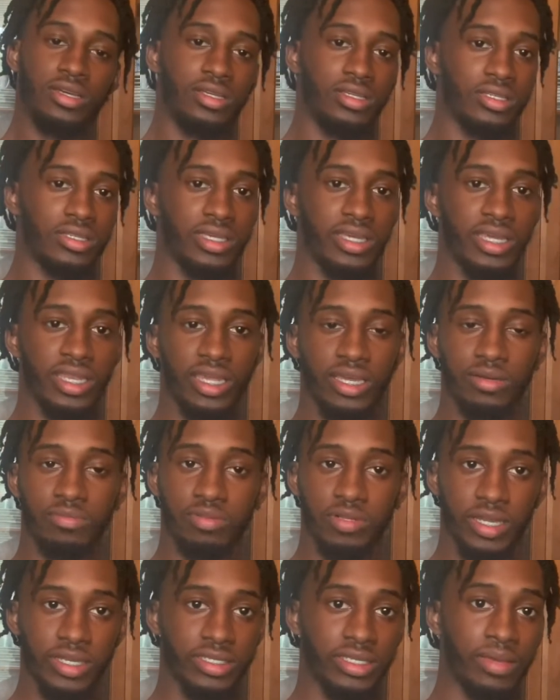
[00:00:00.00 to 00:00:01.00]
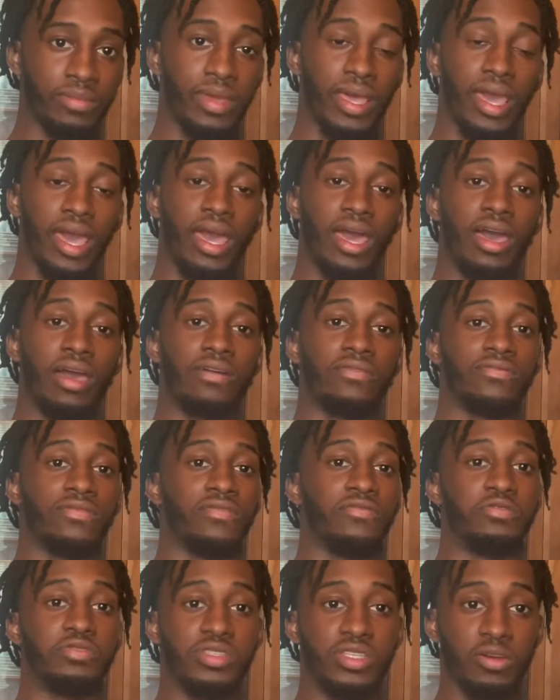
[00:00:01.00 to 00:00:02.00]
see any complaints they may have.
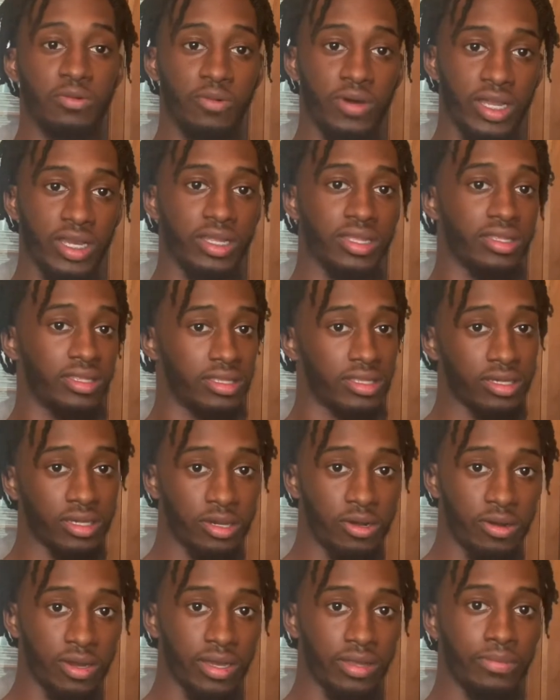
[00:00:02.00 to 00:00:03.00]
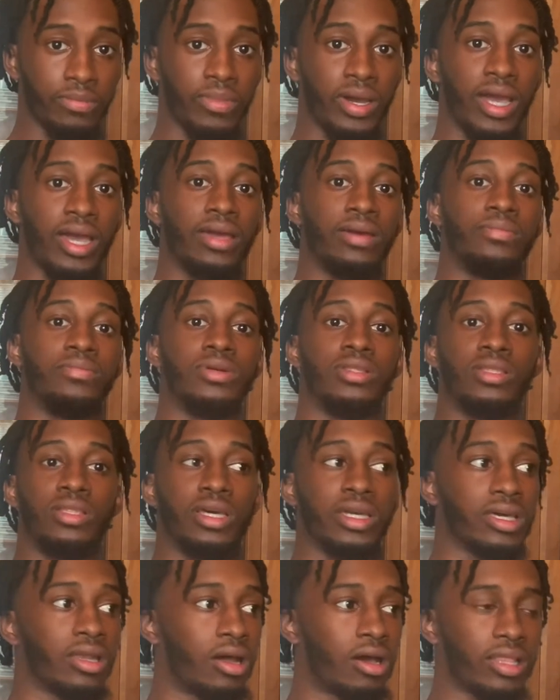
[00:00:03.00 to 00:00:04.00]
If you still want it, then go ahead and buy it. But
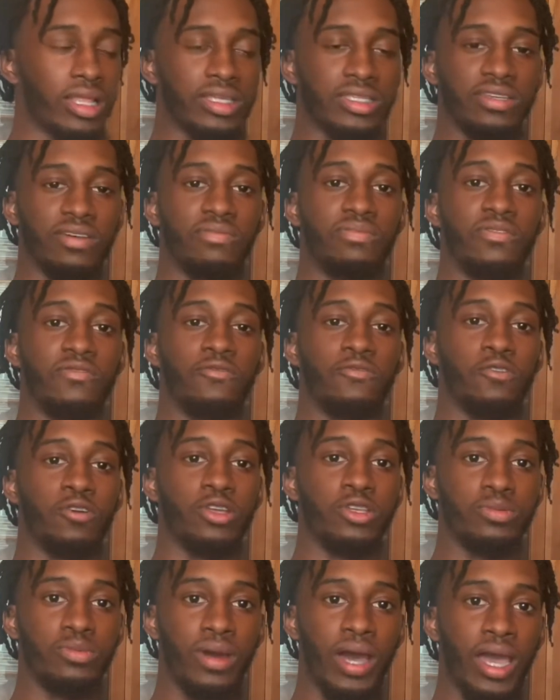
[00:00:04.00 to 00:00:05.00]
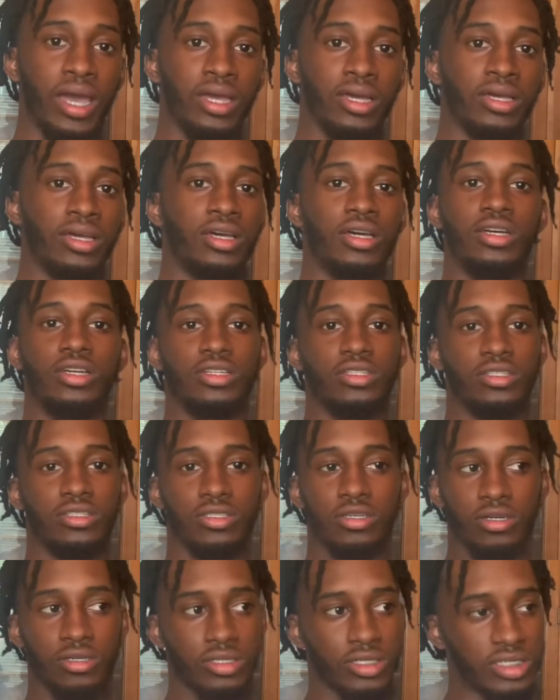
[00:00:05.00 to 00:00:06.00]
look at all that stuff before you buy it.
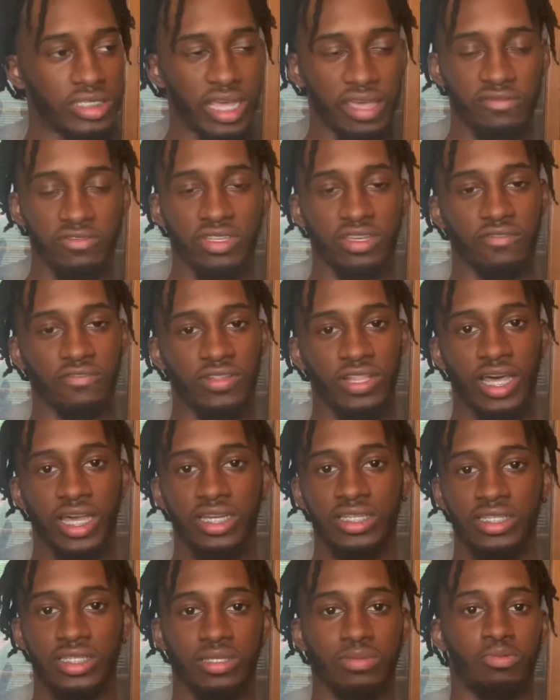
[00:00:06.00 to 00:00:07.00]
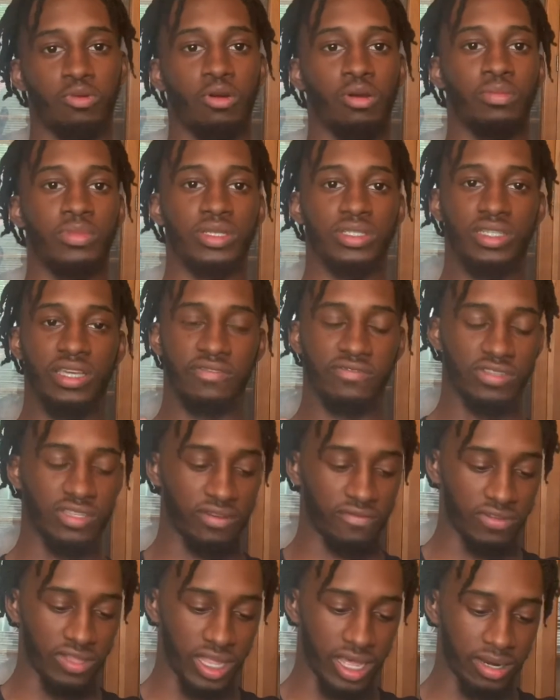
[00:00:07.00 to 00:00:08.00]
So to save yourself a lot of disappointment, save
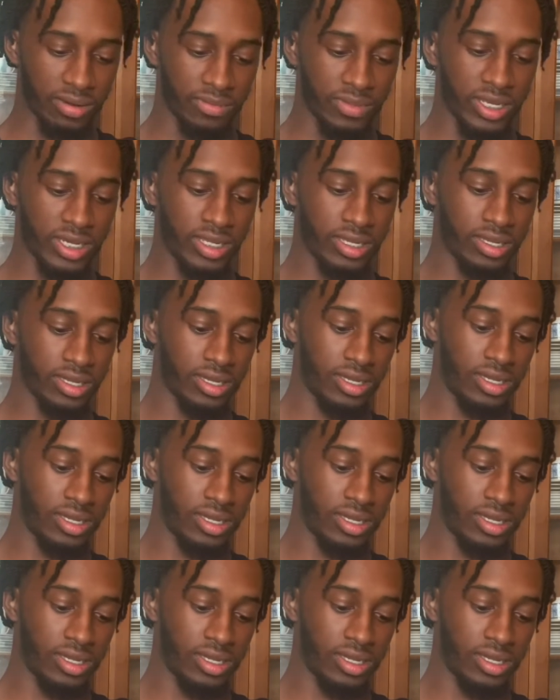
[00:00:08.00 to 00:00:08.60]
yourself a lot of money,